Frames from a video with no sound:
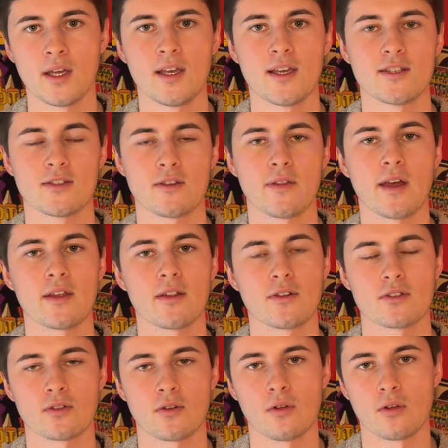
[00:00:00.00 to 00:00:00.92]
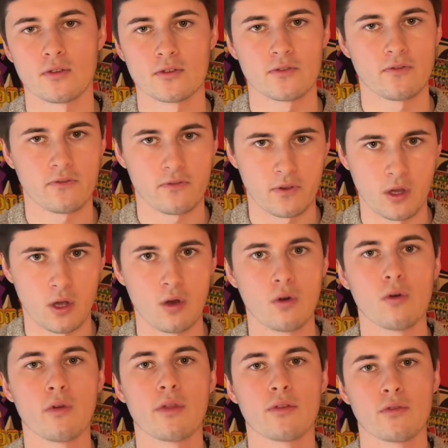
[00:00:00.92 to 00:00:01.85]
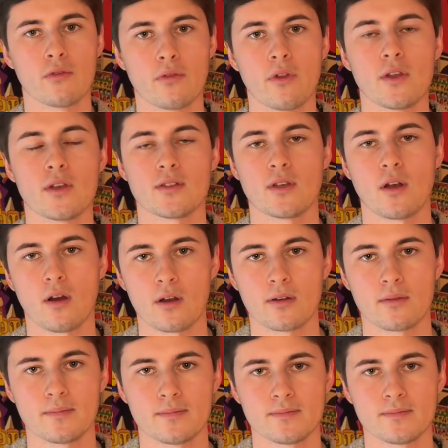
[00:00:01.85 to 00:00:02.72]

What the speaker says: so that your solos flow through the song.